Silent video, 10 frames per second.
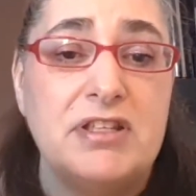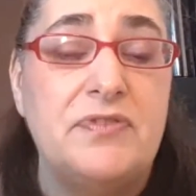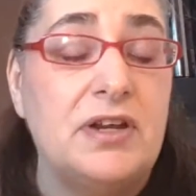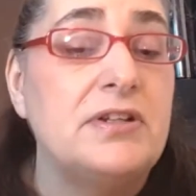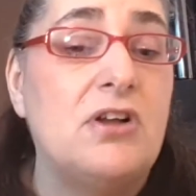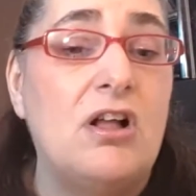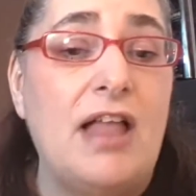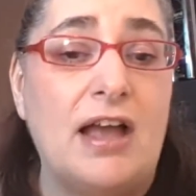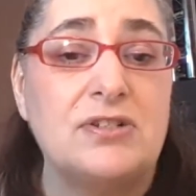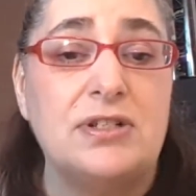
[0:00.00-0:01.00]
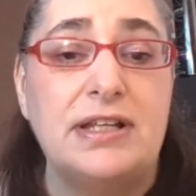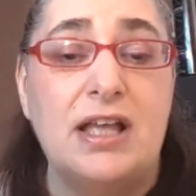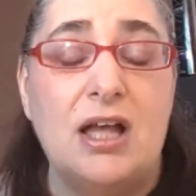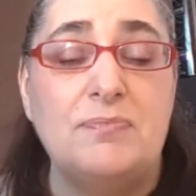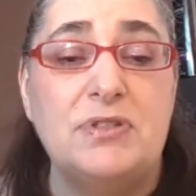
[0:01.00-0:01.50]
Resveratol actually
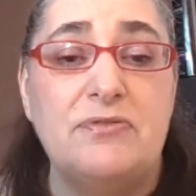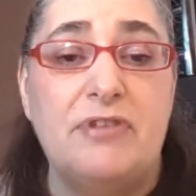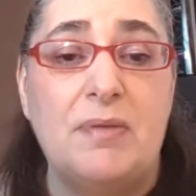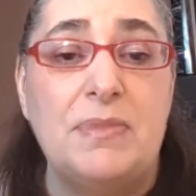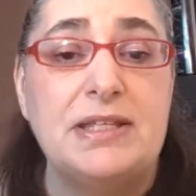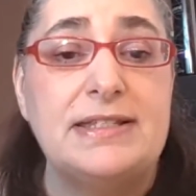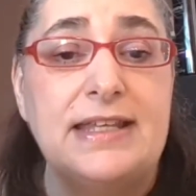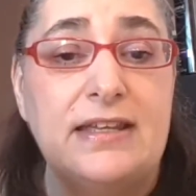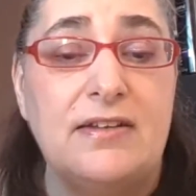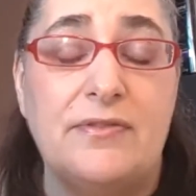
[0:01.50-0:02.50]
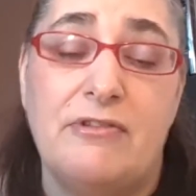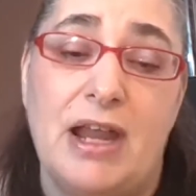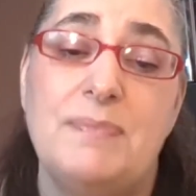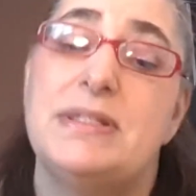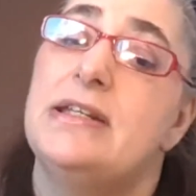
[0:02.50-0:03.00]
comes from the skin of
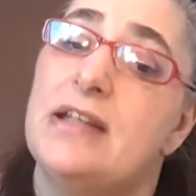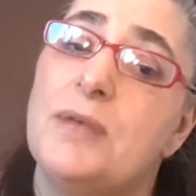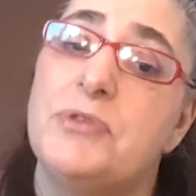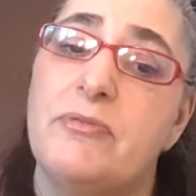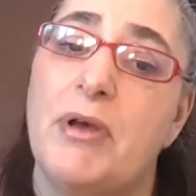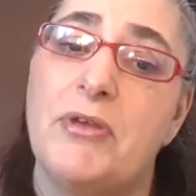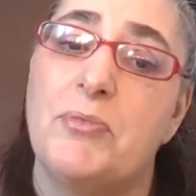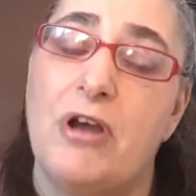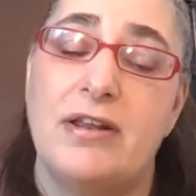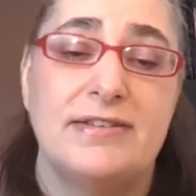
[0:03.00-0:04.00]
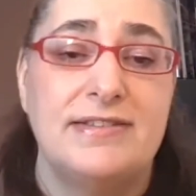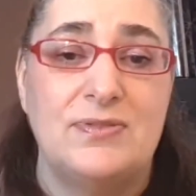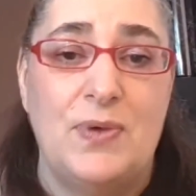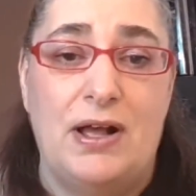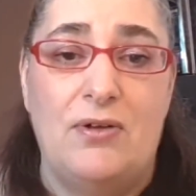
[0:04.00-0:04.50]
grapes, and it comes from other products
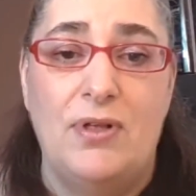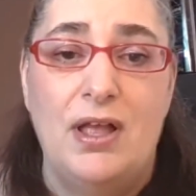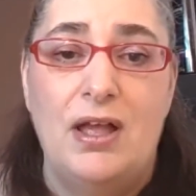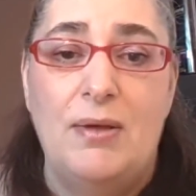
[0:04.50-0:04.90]
as well,